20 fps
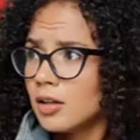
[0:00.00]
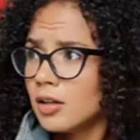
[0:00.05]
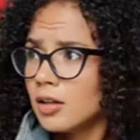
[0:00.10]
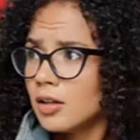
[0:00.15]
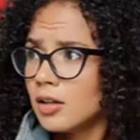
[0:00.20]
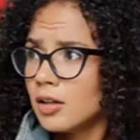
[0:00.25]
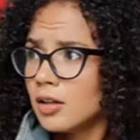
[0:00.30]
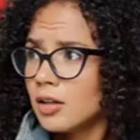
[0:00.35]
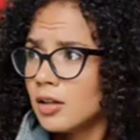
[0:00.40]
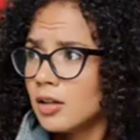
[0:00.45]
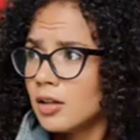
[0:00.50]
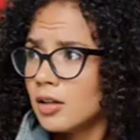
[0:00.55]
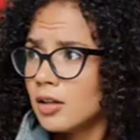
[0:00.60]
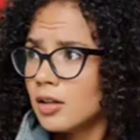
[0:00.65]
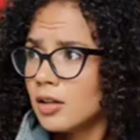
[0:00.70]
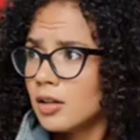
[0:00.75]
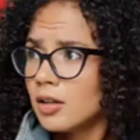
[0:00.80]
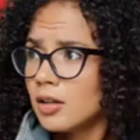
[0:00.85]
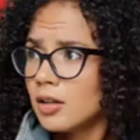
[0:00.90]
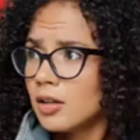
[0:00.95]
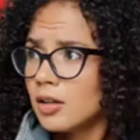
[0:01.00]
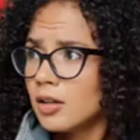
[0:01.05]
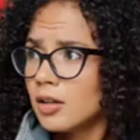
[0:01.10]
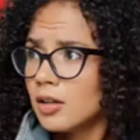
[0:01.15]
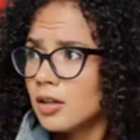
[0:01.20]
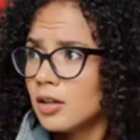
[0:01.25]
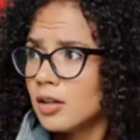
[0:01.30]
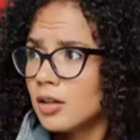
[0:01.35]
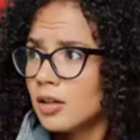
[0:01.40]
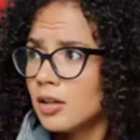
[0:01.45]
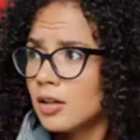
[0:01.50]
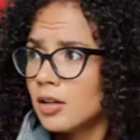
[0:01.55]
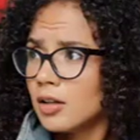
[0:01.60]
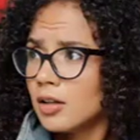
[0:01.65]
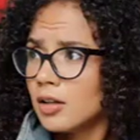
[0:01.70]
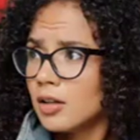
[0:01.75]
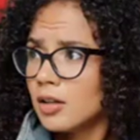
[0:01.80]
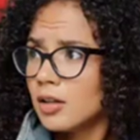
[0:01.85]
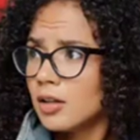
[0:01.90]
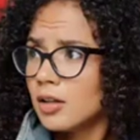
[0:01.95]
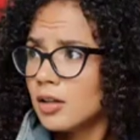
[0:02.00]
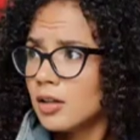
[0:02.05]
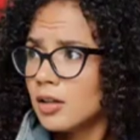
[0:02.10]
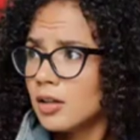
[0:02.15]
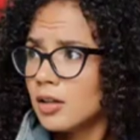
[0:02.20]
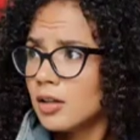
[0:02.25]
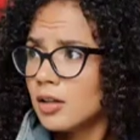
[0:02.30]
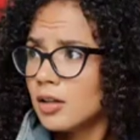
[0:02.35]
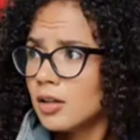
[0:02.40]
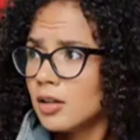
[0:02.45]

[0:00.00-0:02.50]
The person shown says nothing.